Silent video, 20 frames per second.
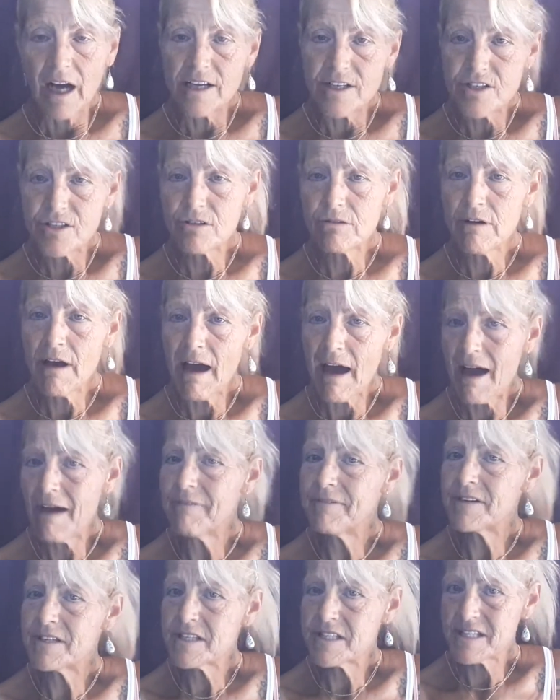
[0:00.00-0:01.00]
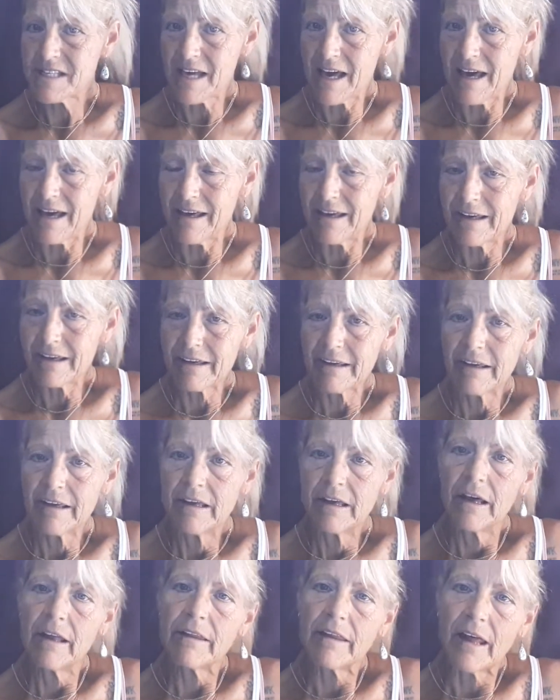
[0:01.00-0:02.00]
I do have to say
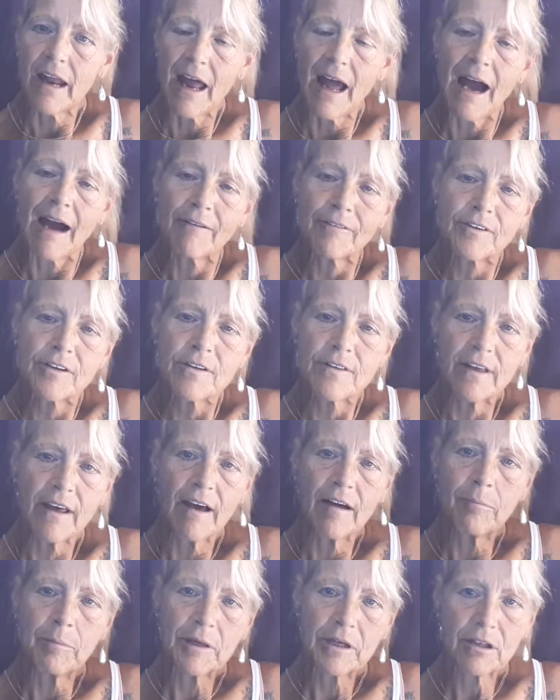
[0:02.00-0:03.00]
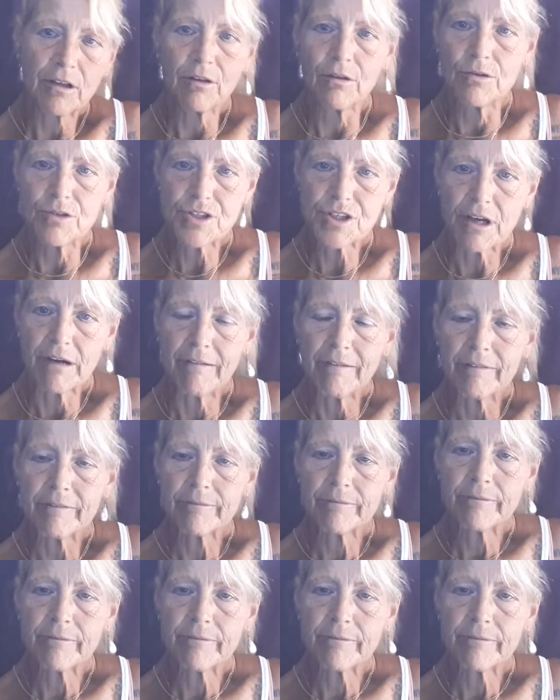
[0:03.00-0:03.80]
that after the Epclusa,